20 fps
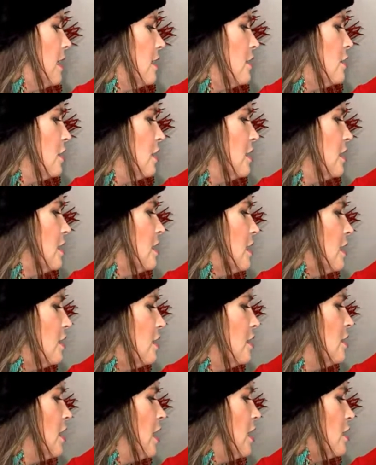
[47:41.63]
she's
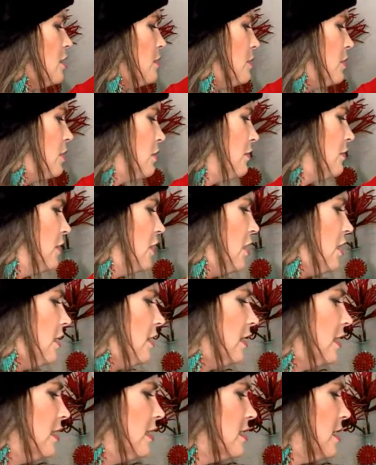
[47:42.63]
such a beautiful
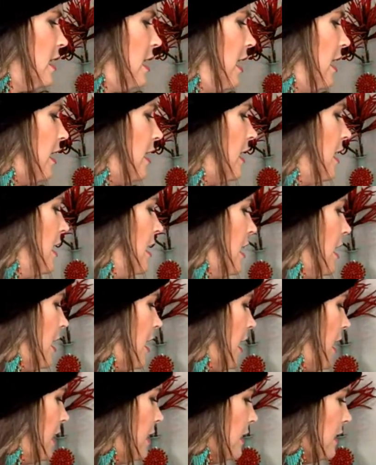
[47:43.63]
artist and i
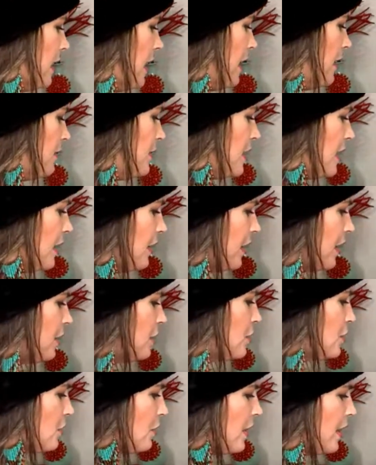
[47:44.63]
i loved hearing
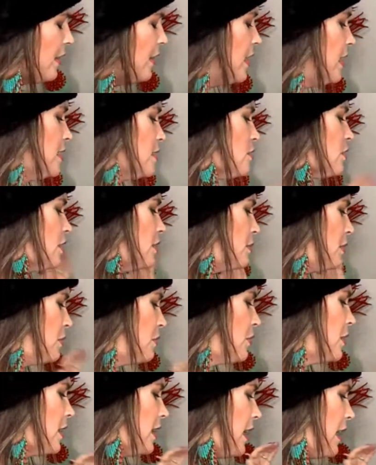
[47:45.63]
her story i think it's going to
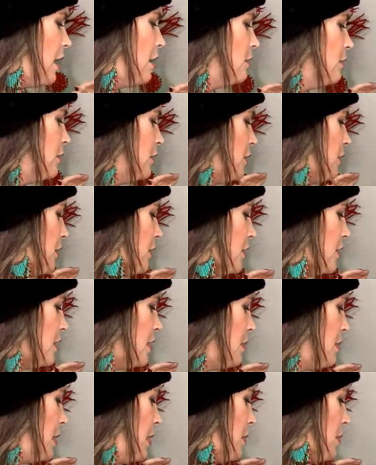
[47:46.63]
be really helpful for
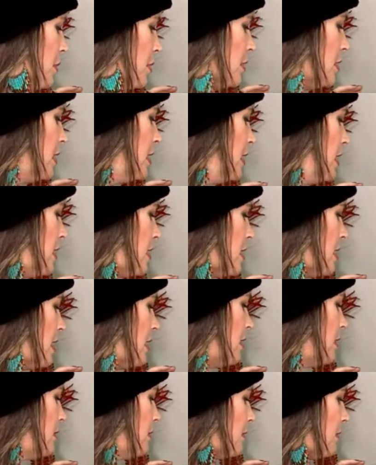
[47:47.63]
some people to listen